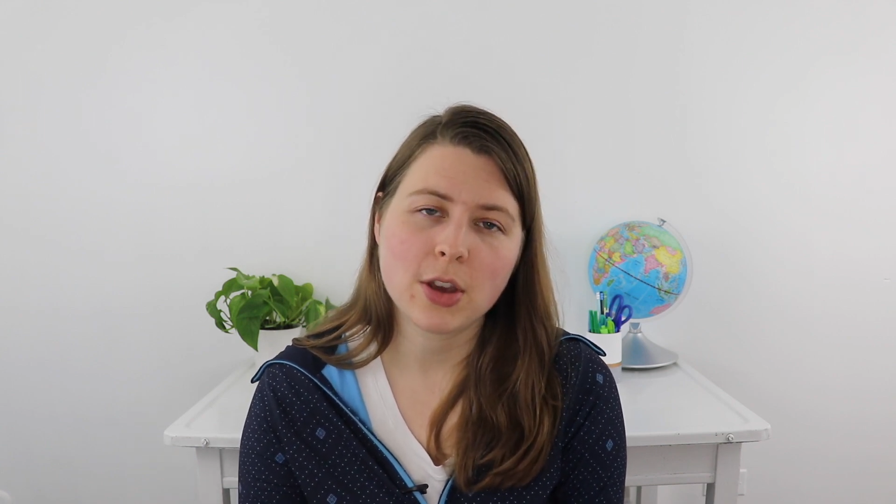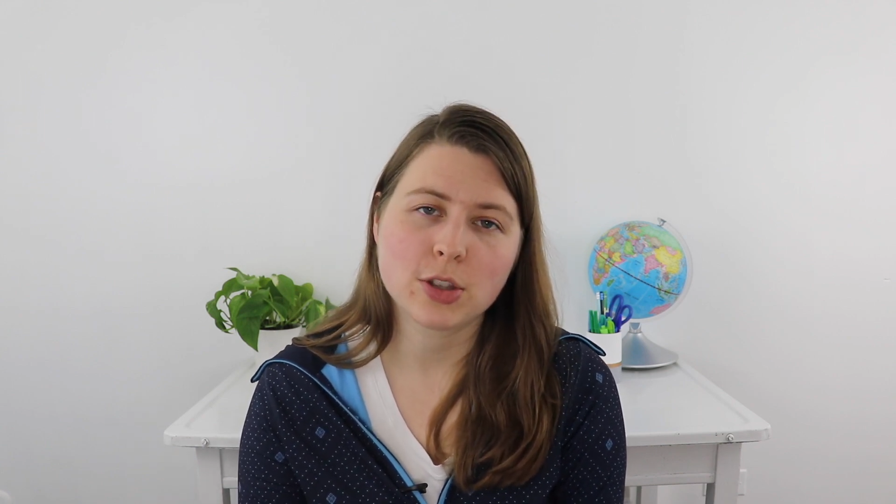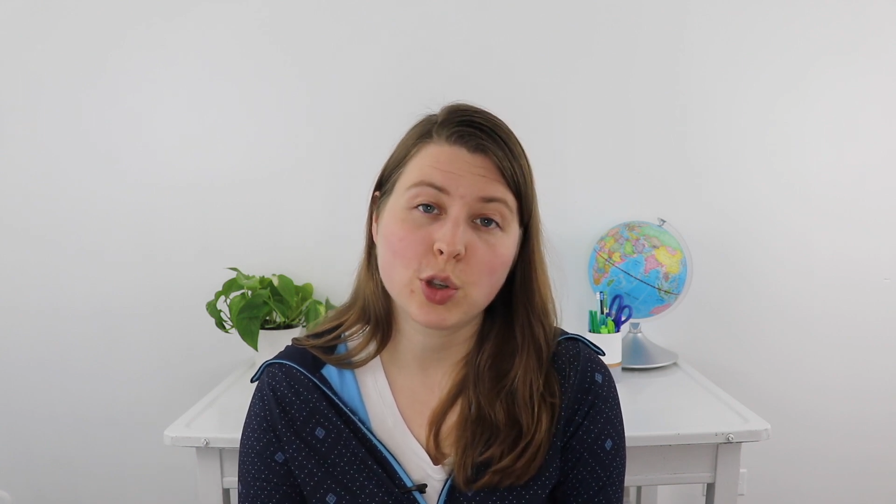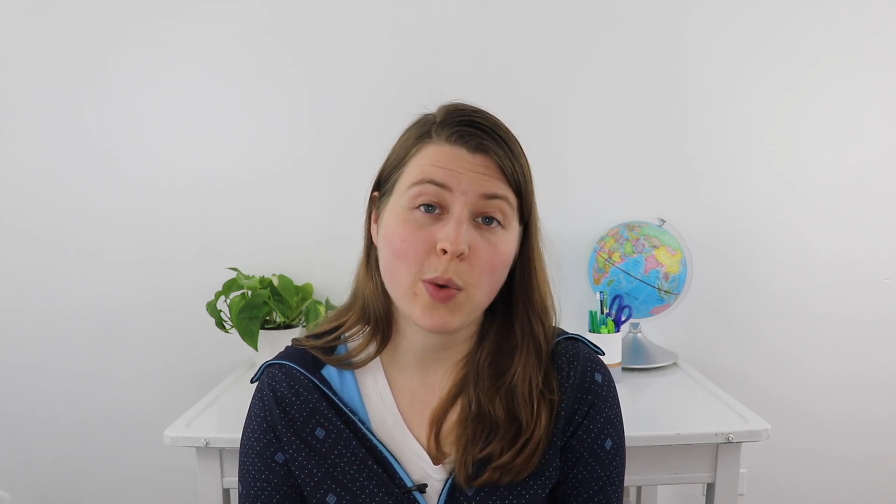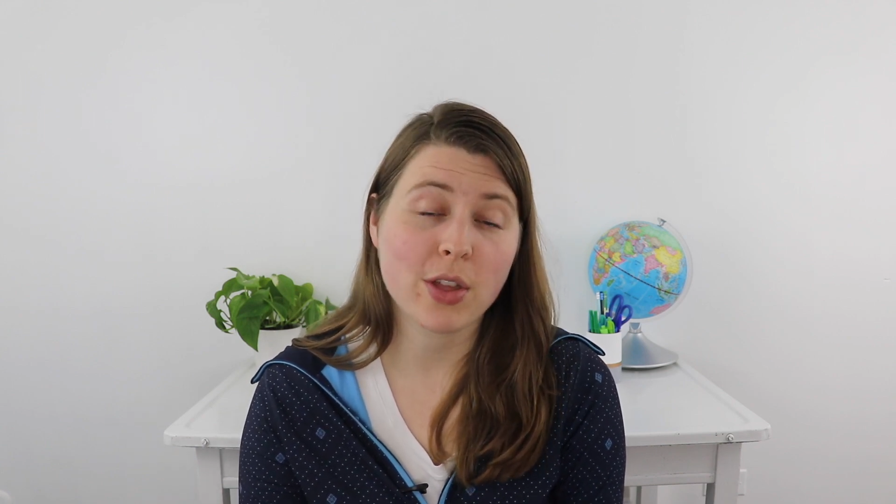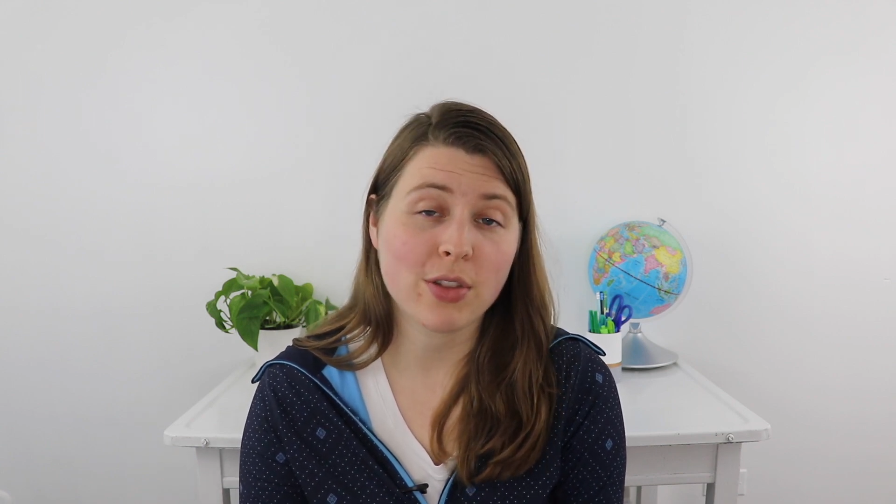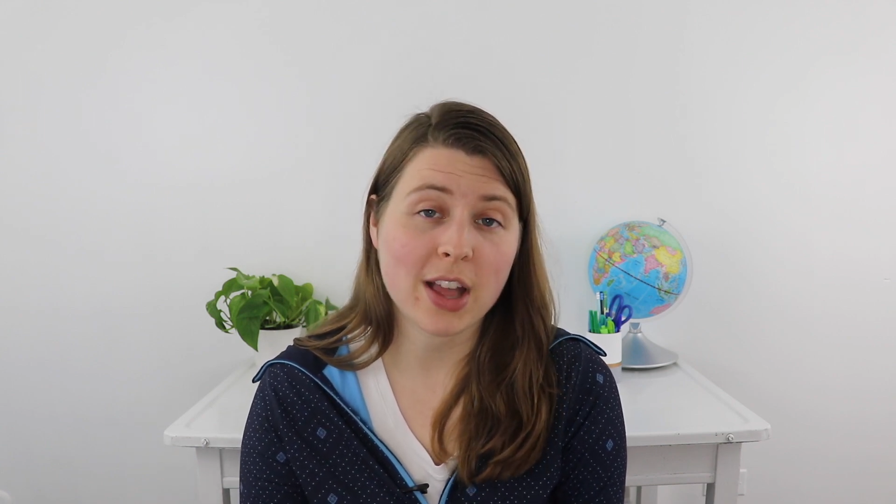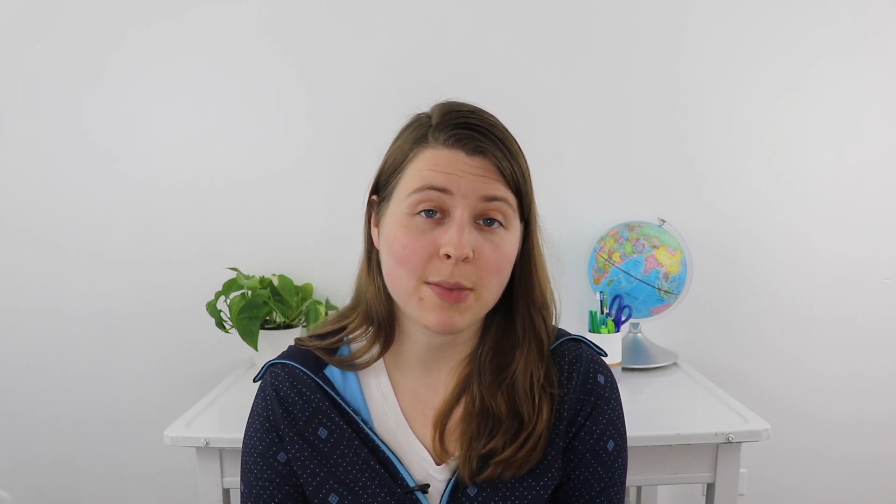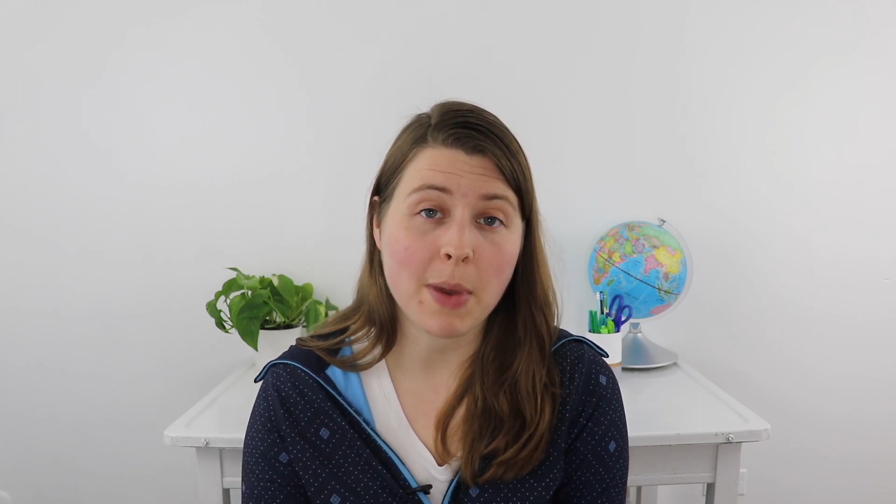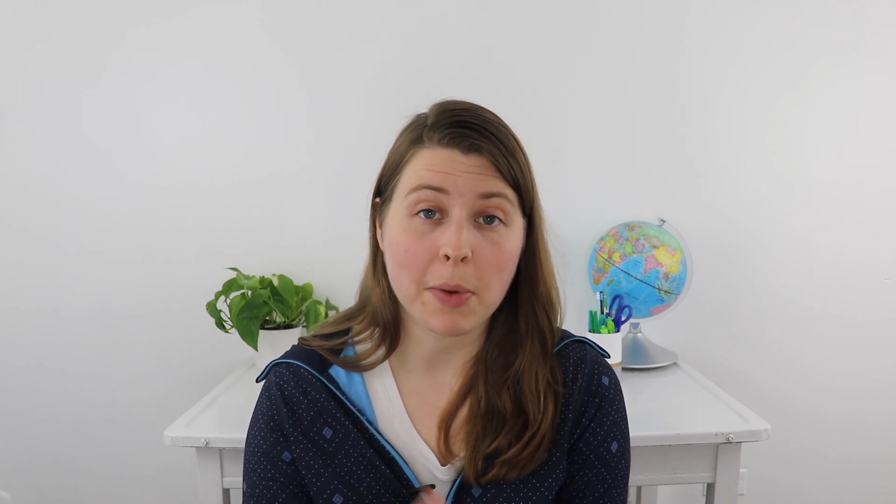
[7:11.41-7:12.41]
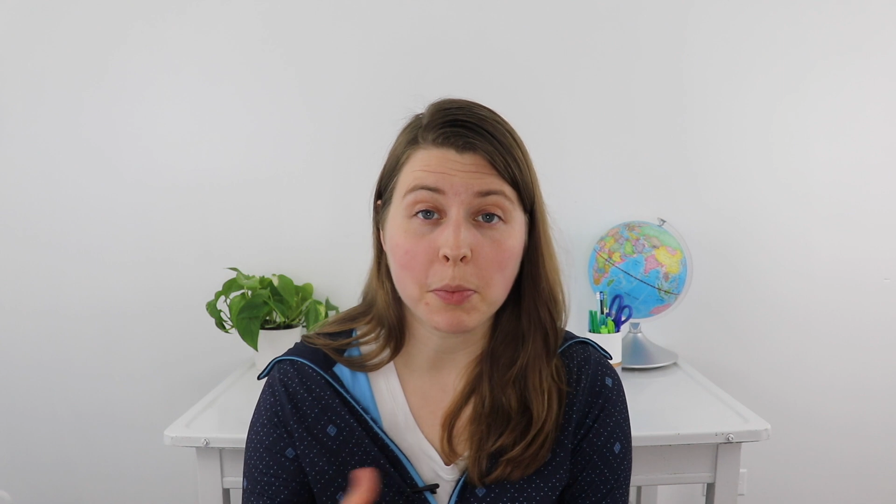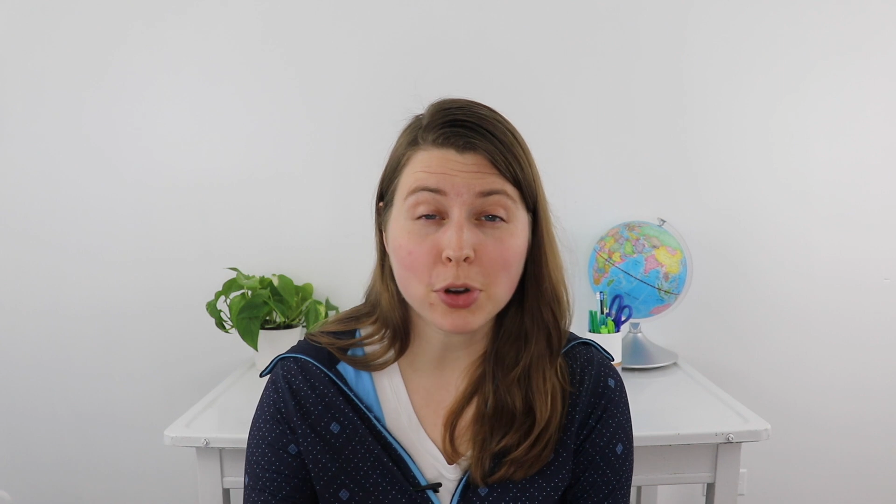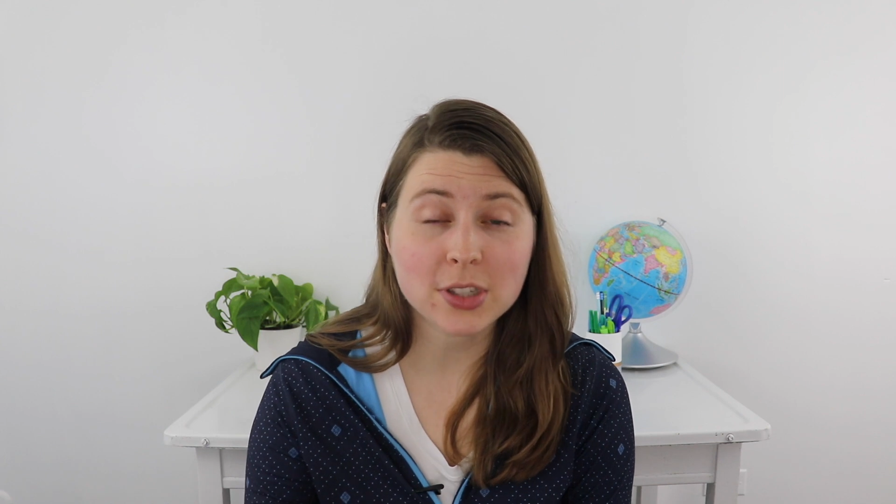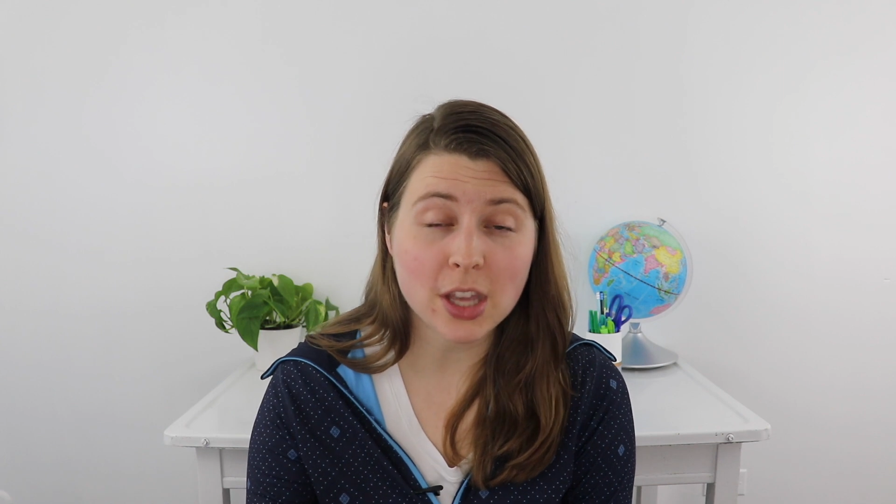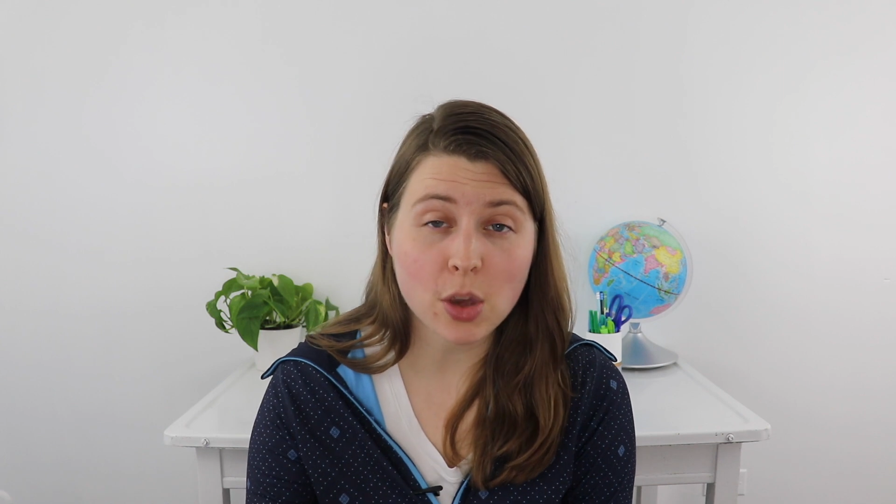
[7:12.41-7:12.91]
So whether that's maybe
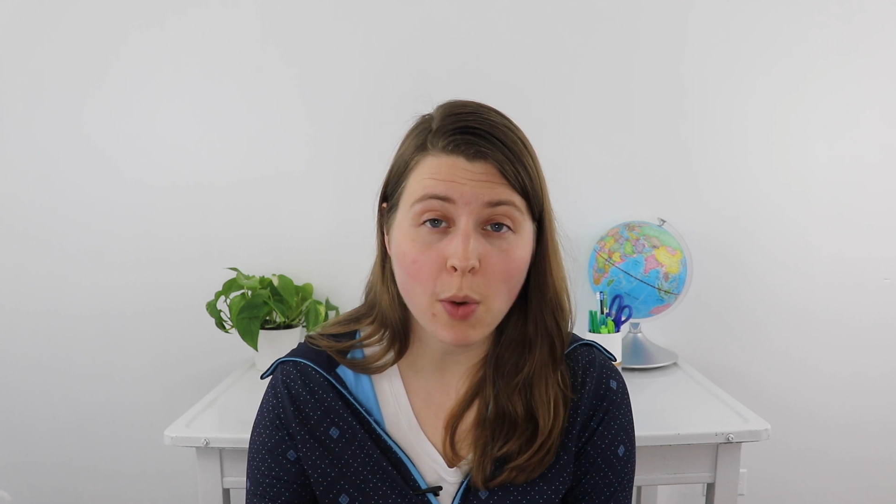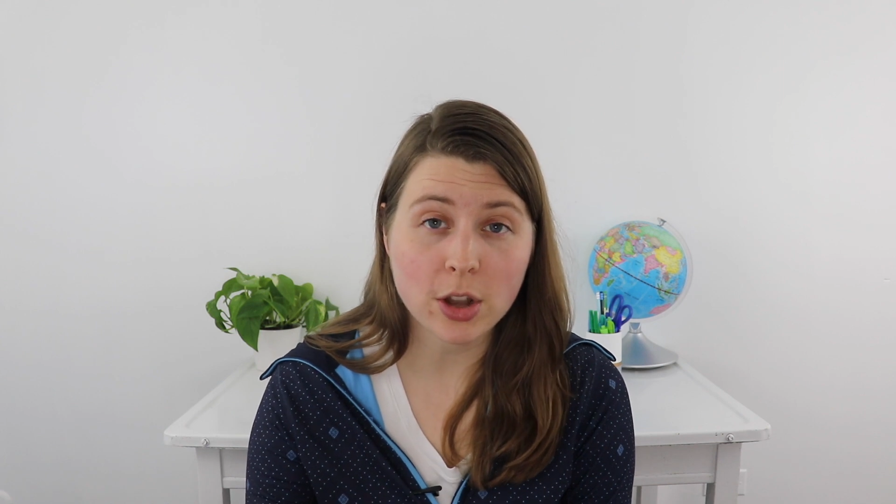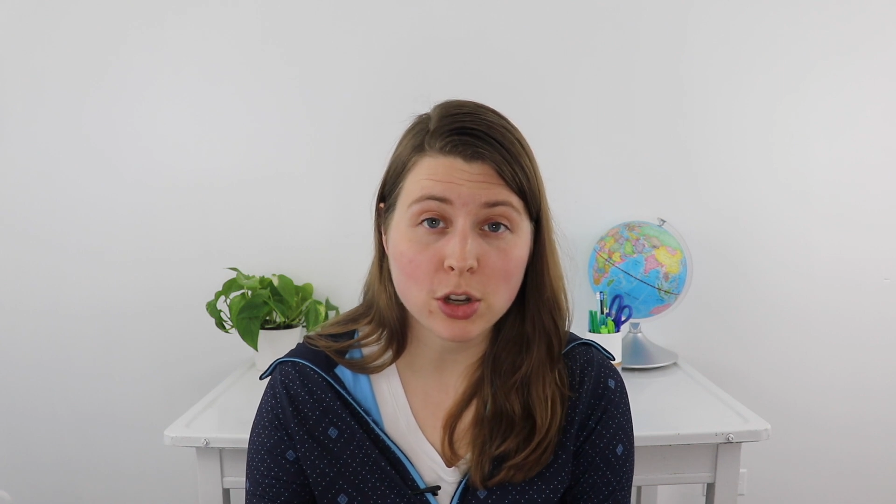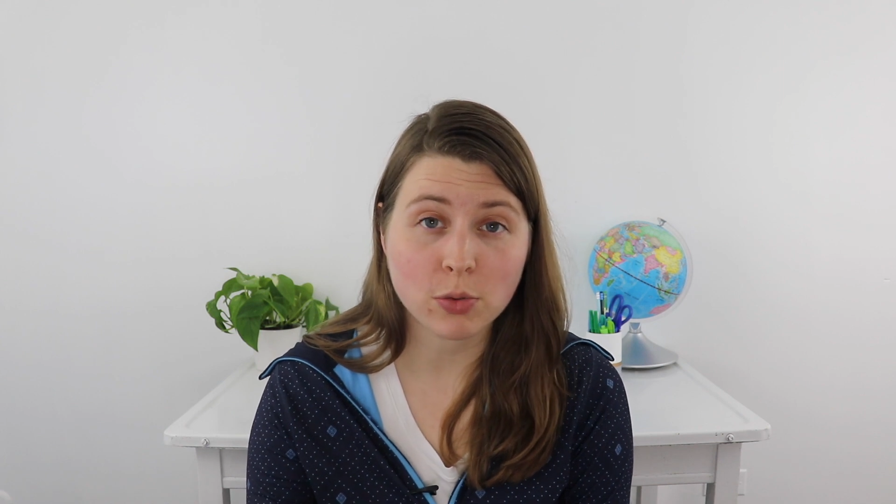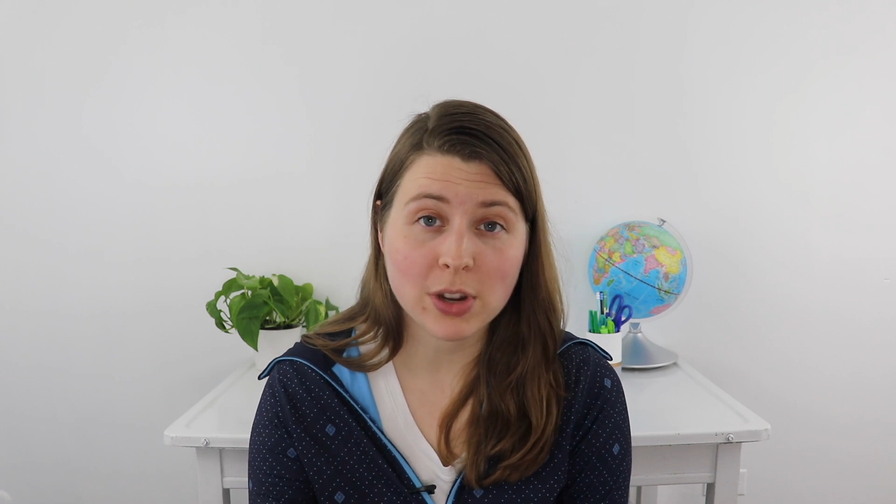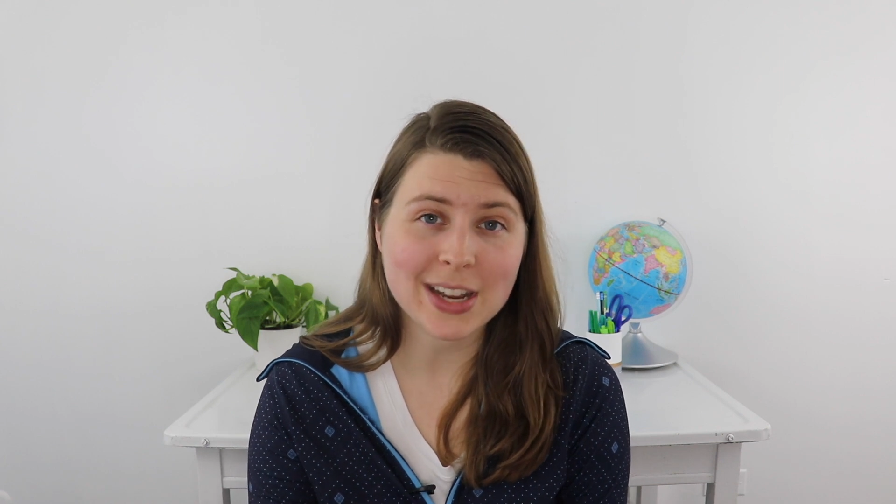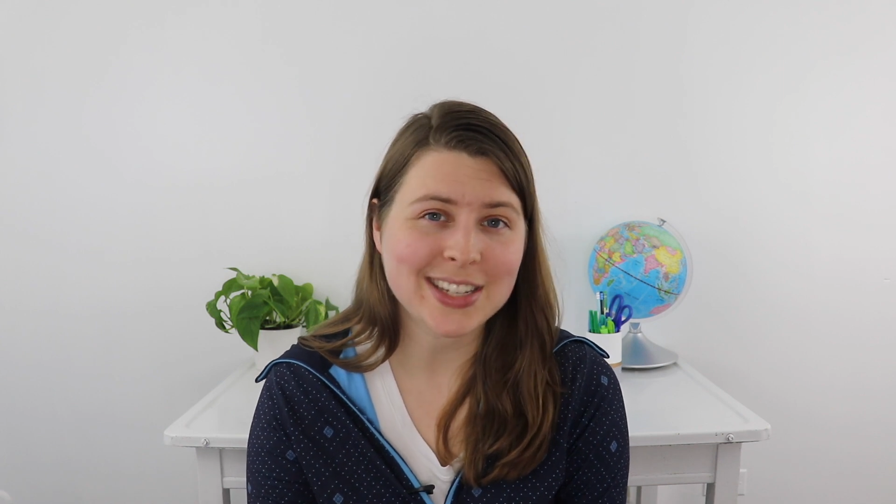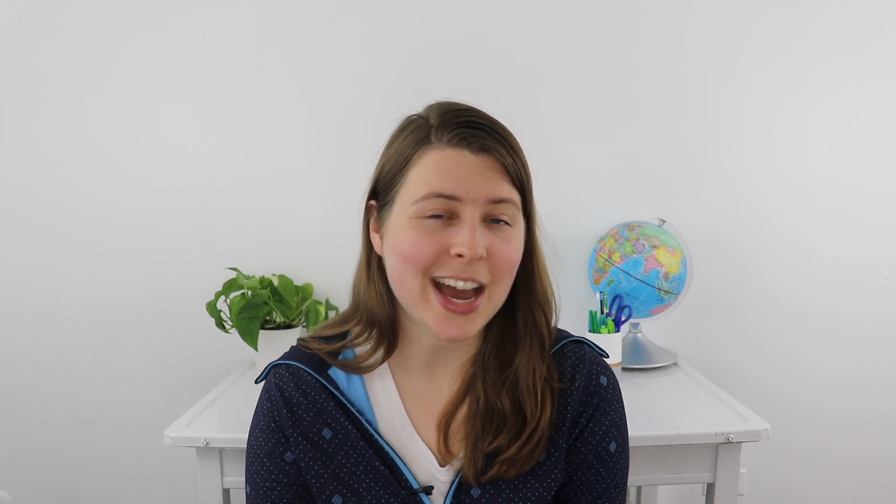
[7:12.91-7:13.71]
books that you want to read,